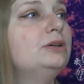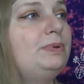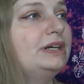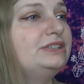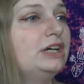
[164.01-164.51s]

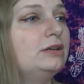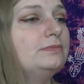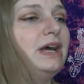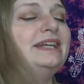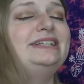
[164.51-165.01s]
But
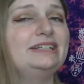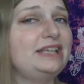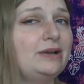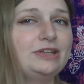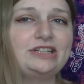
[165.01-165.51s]
um,
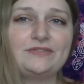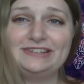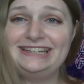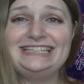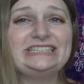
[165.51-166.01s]
ideally, I would like to have
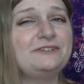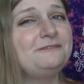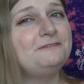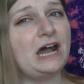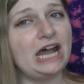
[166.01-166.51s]
at least
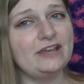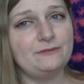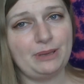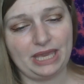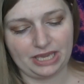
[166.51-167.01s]

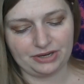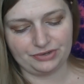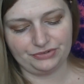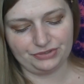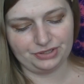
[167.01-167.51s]
five pairs